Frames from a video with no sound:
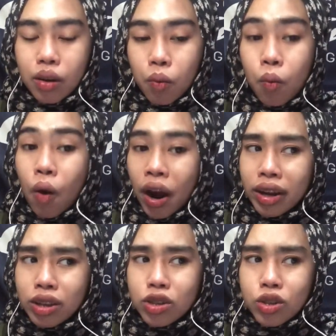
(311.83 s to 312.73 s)

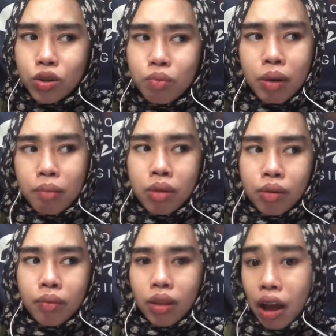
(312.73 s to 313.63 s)
Why should my
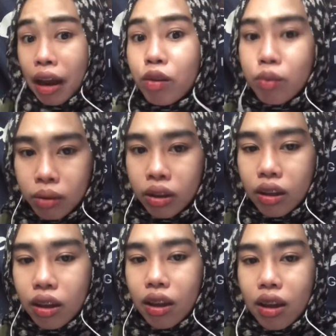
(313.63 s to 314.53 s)
mom lie to me?
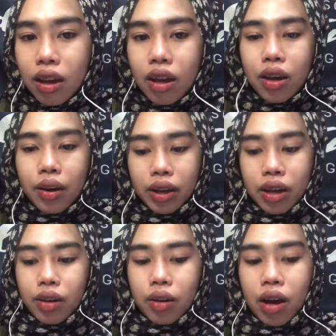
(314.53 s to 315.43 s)

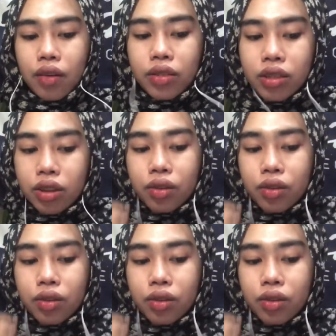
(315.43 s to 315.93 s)
Okay, after